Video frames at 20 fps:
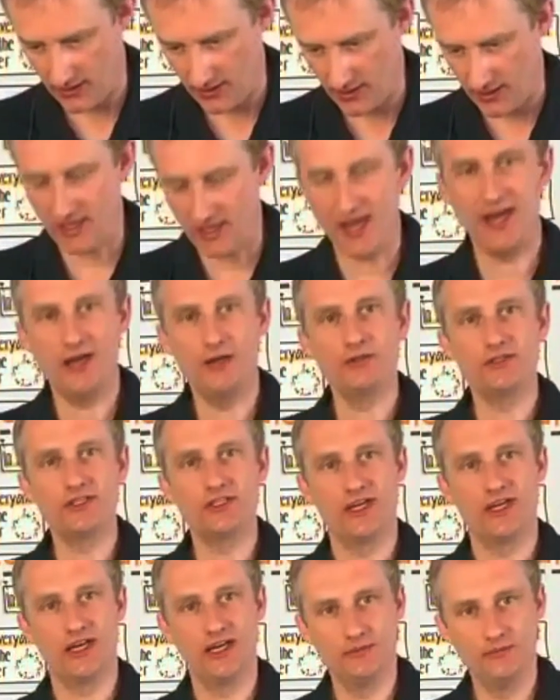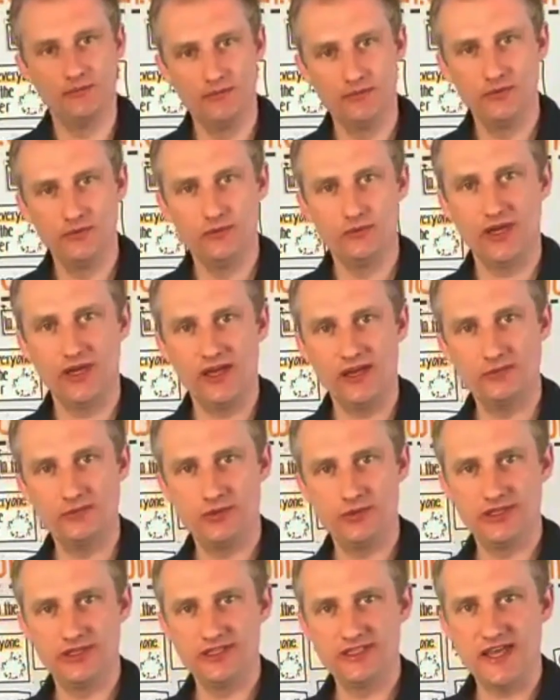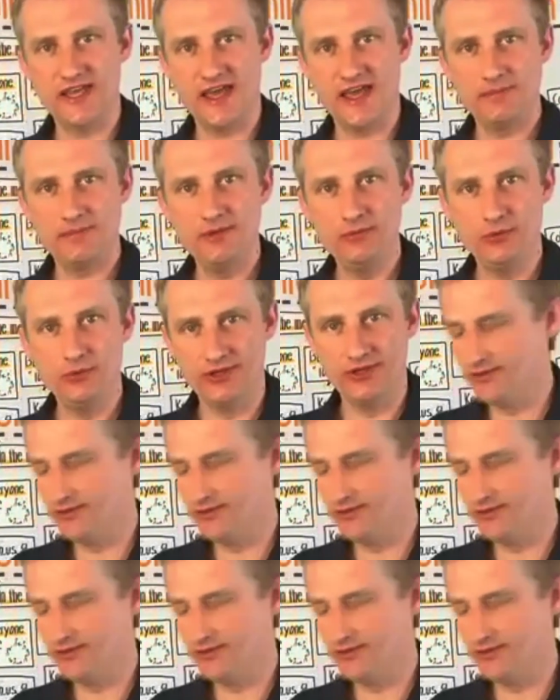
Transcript: outcome where everyone is happy with,